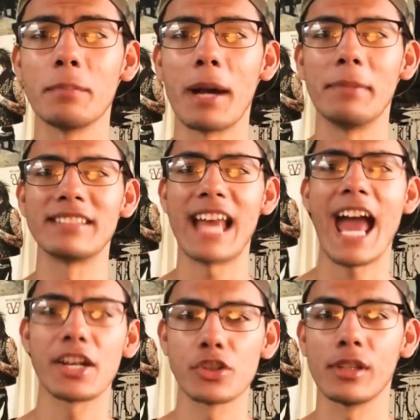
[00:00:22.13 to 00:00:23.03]
by Miss
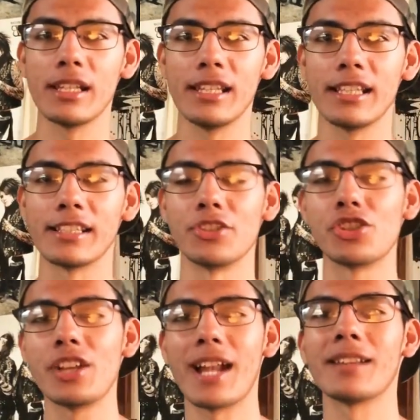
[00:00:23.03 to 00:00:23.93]
Ashley Lincoln.
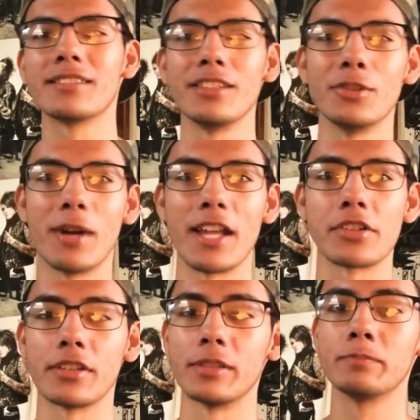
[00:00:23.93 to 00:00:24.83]
Shout out to you,
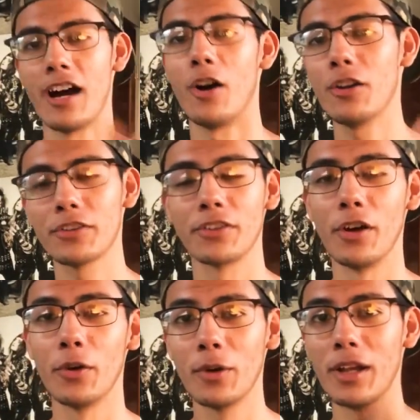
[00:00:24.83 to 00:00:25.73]
Ashley.
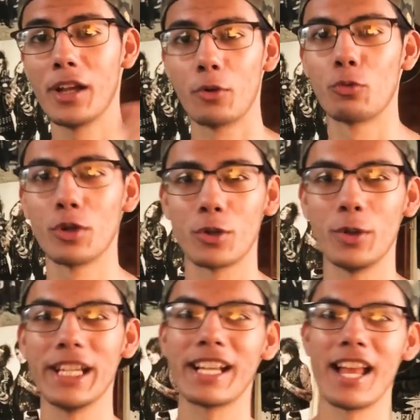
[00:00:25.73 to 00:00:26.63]
Also, real
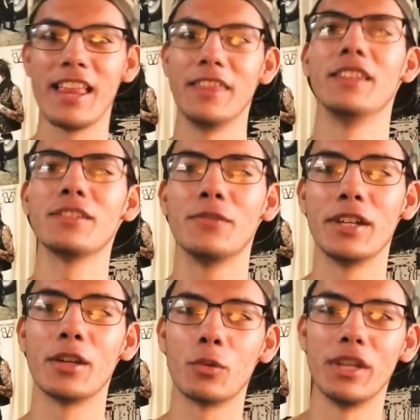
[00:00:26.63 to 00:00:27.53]
quick, this
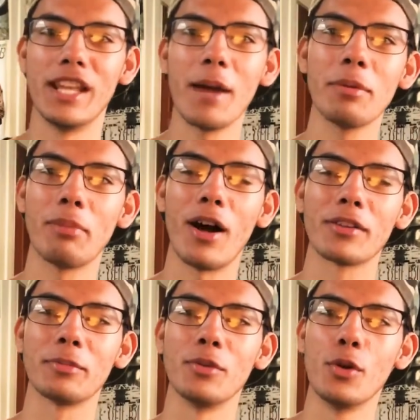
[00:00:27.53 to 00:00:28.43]
video would not be
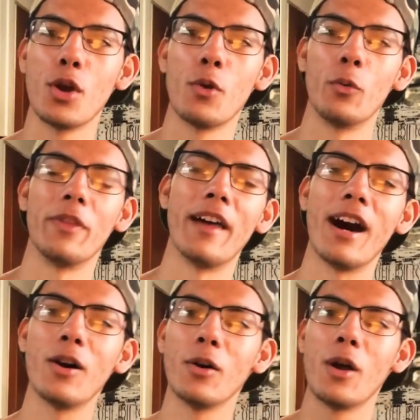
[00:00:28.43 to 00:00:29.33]
possible
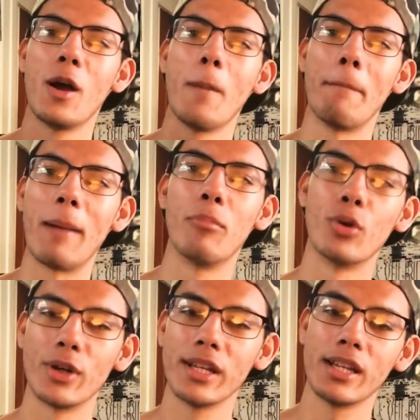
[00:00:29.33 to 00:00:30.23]
without my
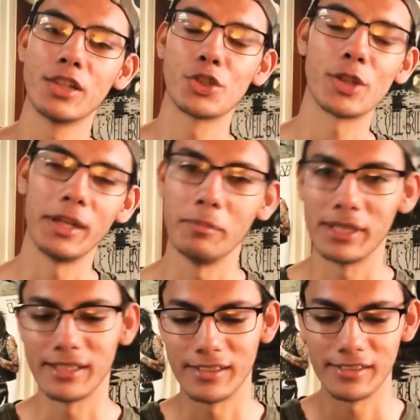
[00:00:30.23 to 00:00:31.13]
boy Trate,
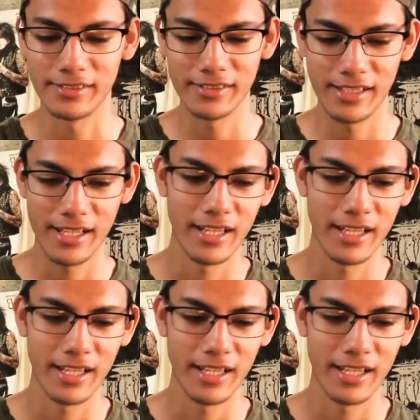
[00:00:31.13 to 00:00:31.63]
because